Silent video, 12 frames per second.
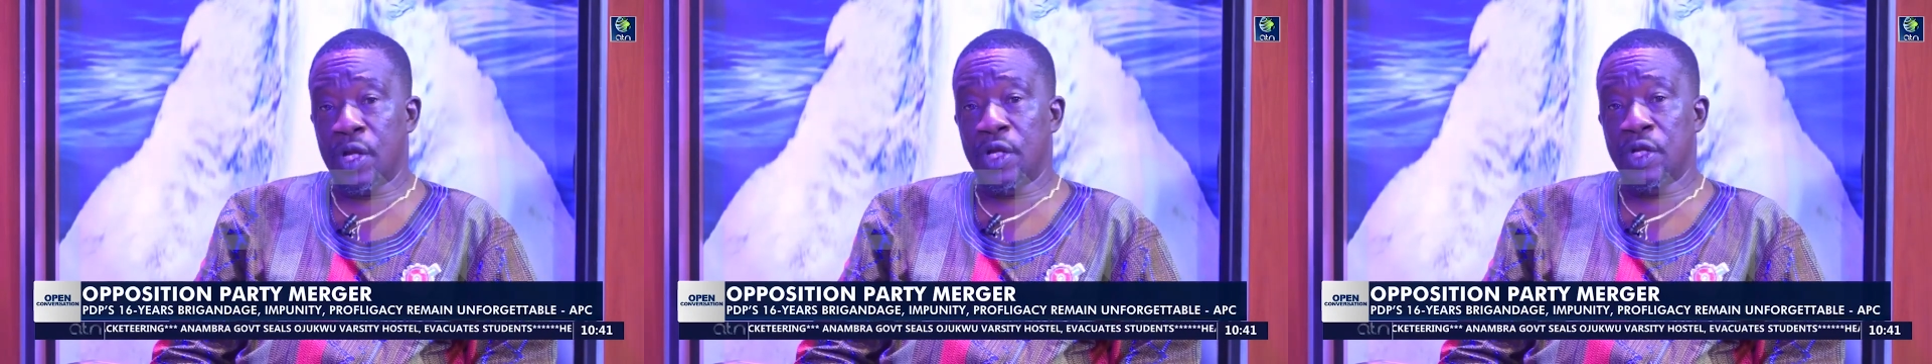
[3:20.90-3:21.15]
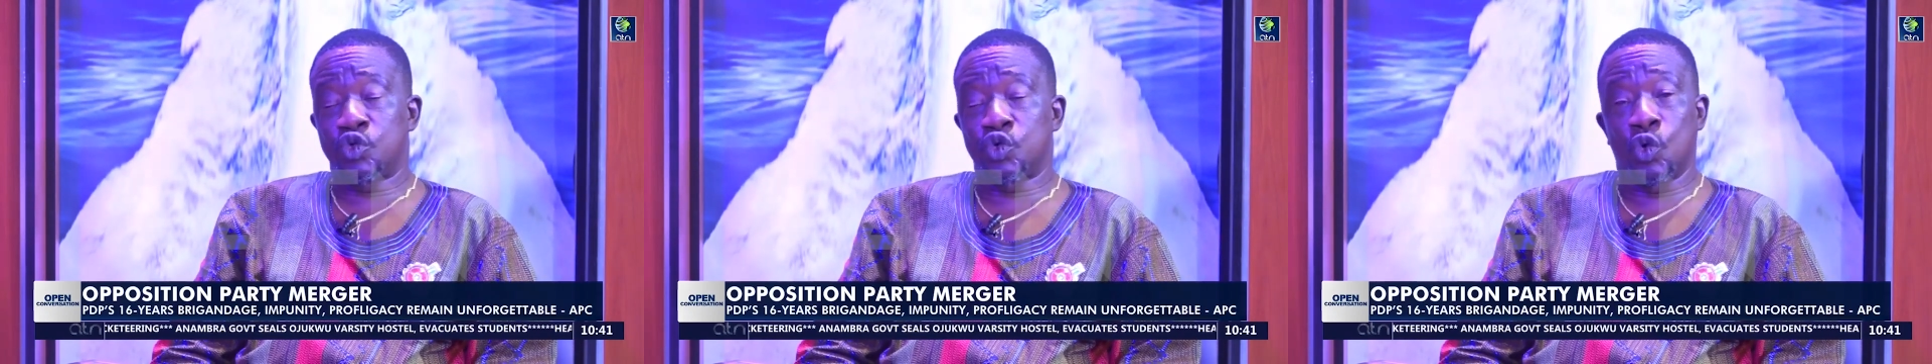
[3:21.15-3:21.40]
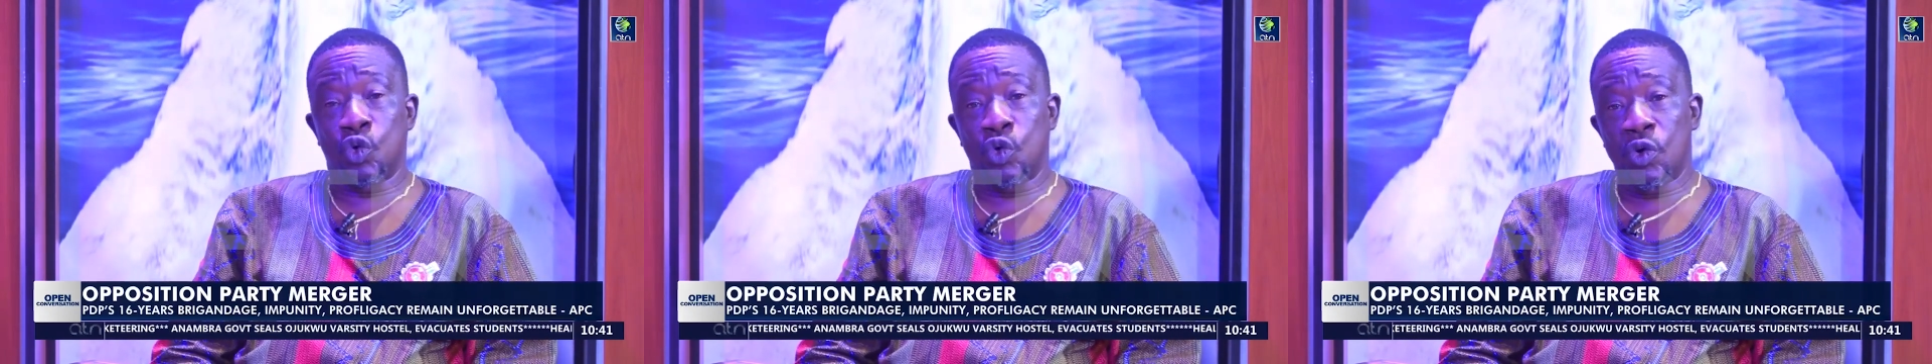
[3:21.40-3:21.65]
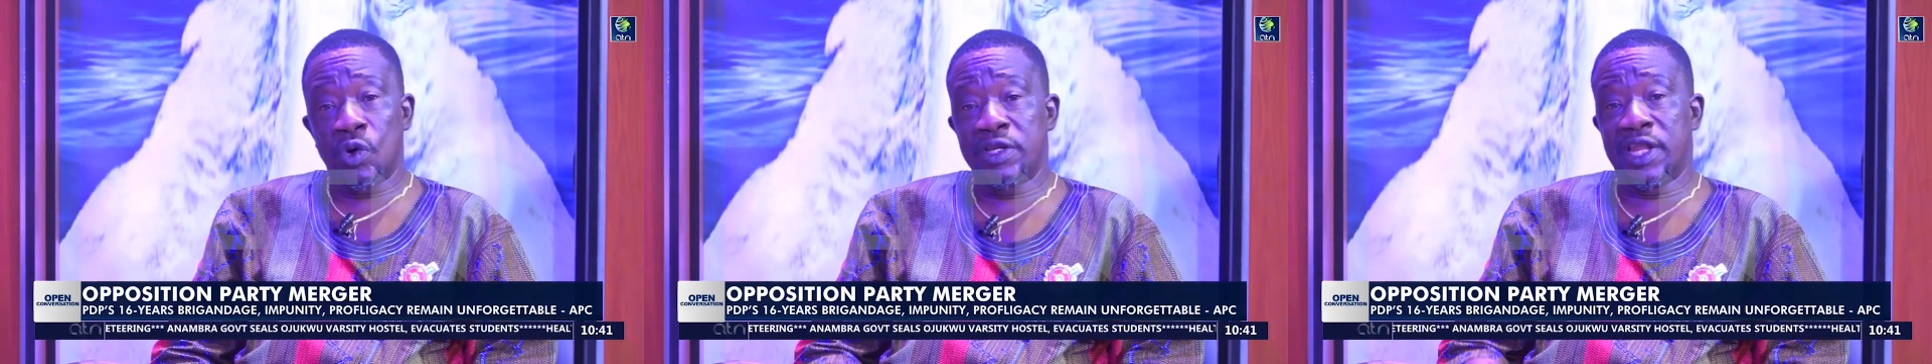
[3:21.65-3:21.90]
So
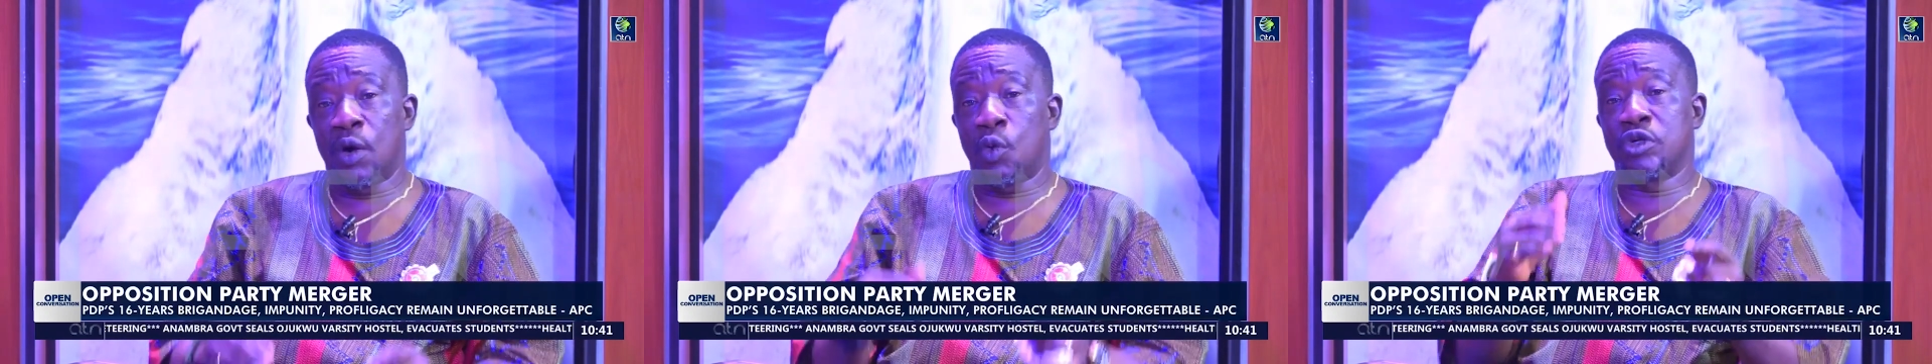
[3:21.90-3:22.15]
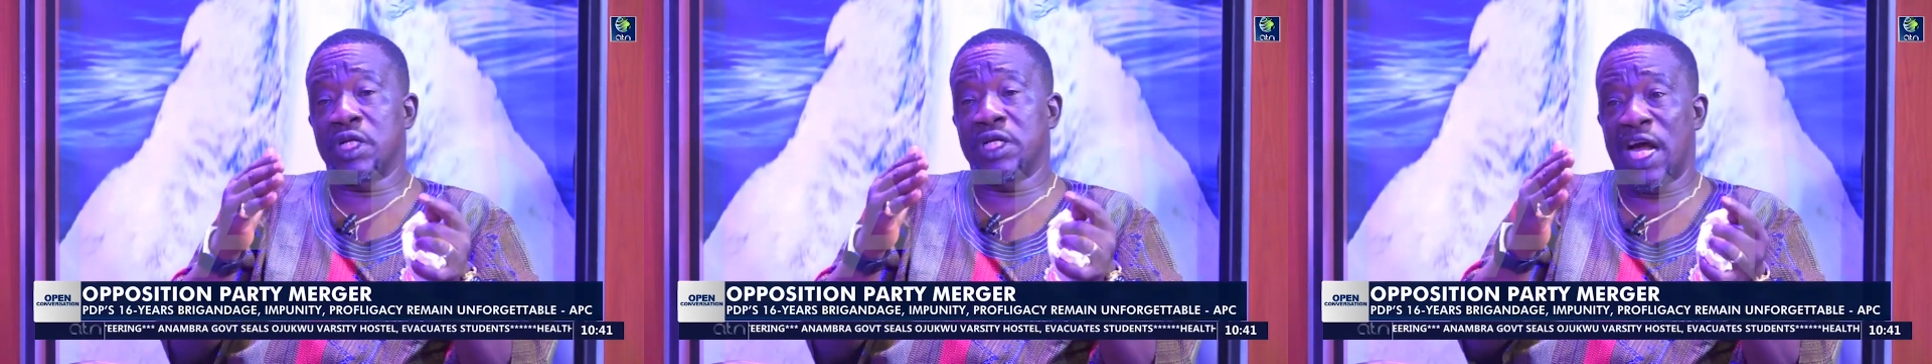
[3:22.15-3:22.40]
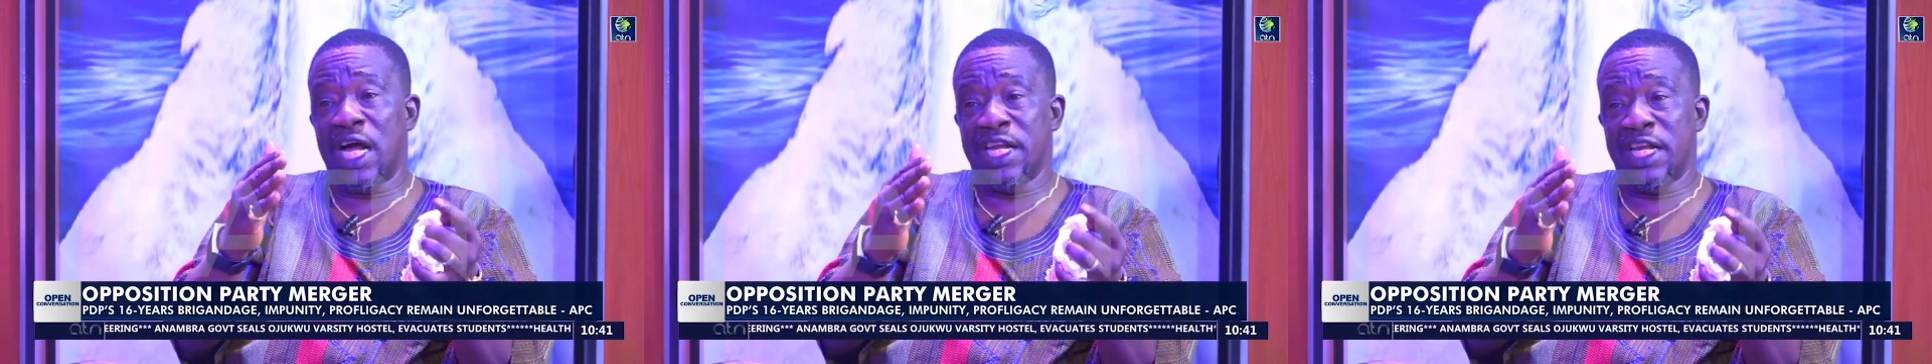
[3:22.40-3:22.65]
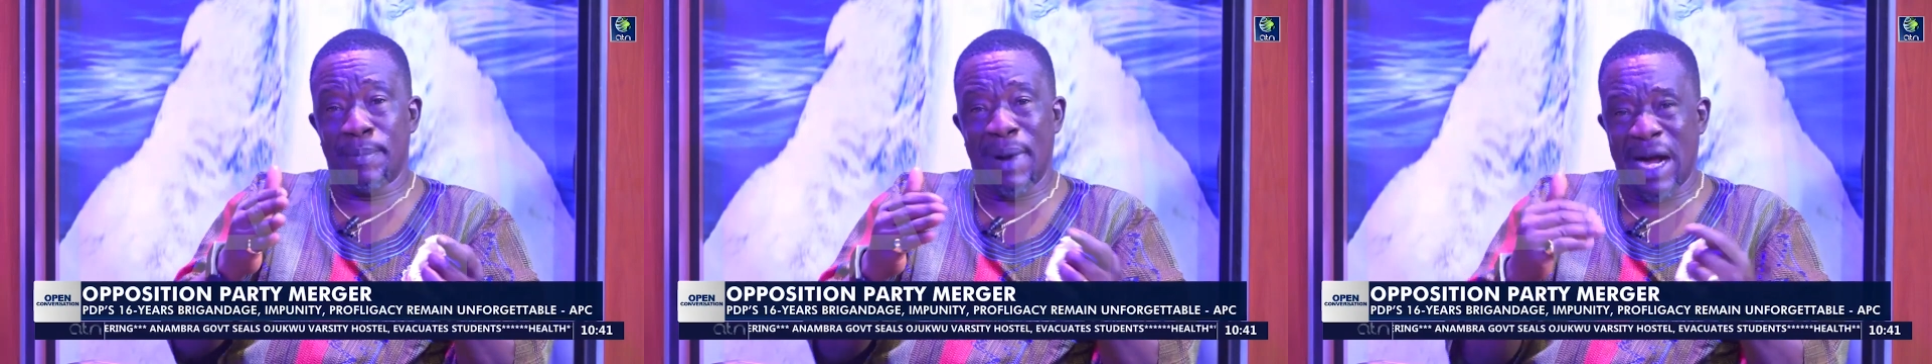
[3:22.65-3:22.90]
that was their
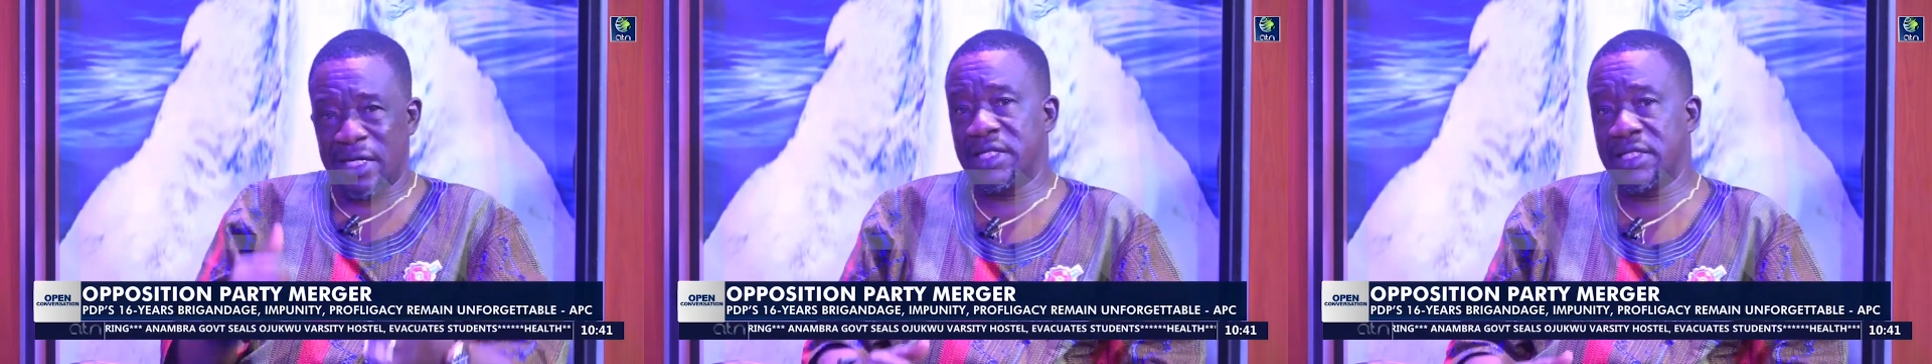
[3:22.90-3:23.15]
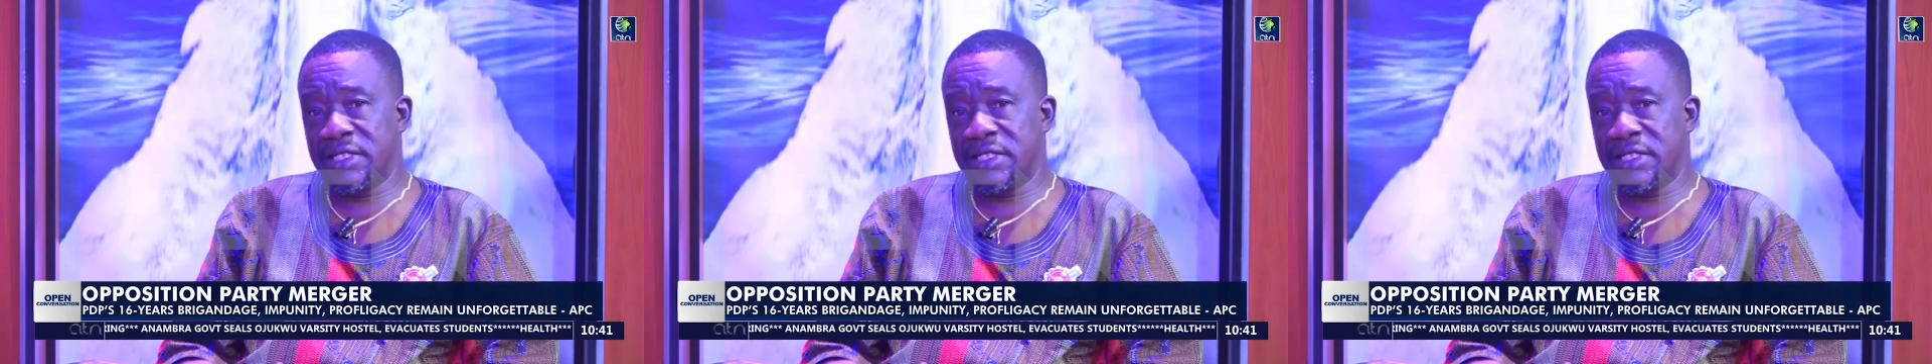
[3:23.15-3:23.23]
demand.